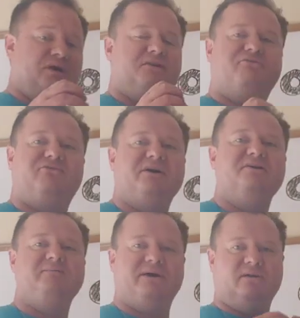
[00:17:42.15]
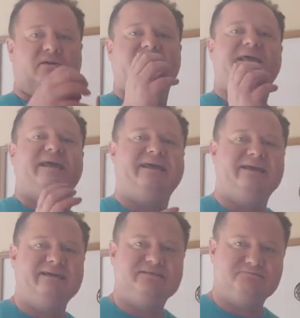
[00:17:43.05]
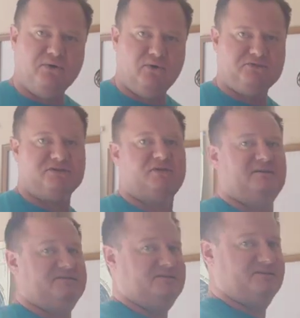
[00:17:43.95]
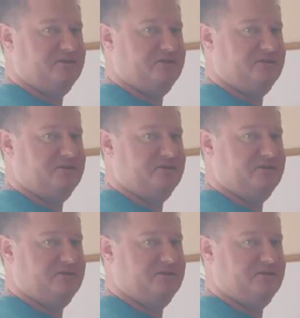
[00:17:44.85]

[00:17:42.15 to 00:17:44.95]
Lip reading: the fundamental Higgs bosons.